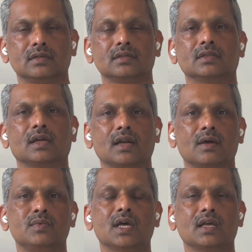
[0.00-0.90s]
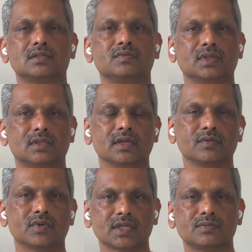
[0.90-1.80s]
the club does with the
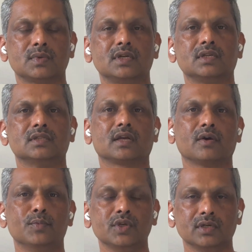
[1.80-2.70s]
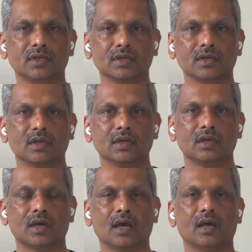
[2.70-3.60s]
investment in the community
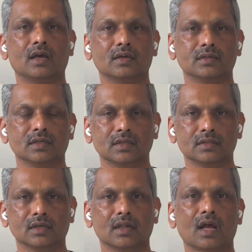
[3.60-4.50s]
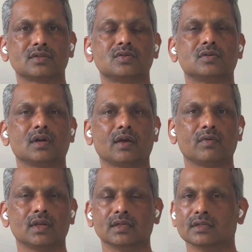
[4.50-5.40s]
and in the grassroots
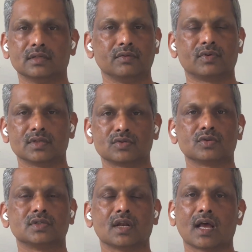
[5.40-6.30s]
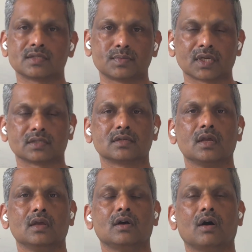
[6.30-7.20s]
level, in different social aspects
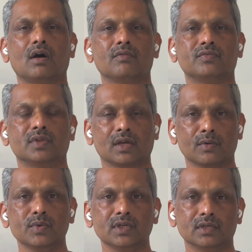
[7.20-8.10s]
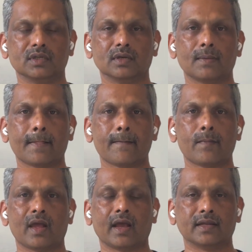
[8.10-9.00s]
of the community,
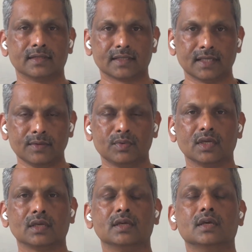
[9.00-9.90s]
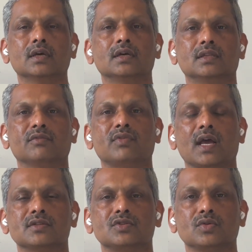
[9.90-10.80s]
and keeping the
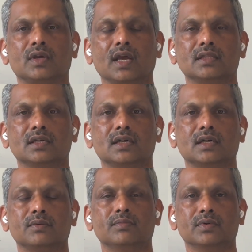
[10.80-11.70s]
fans together